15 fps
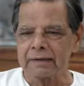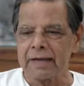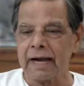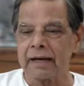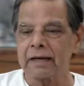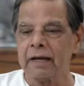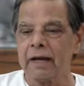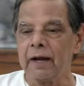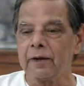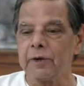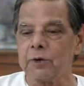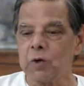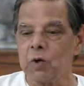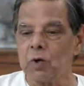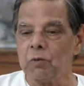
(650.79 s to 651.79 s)
that a
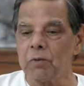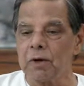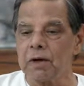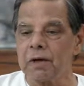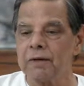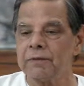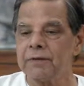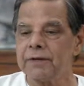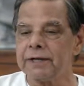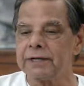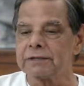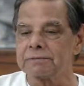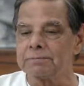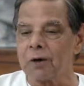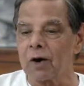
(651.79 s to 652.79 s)
new world
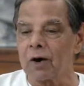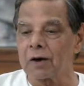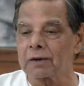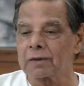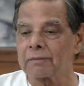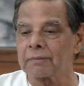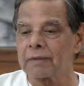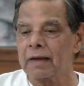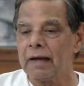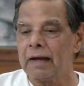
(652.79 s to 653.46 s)
is born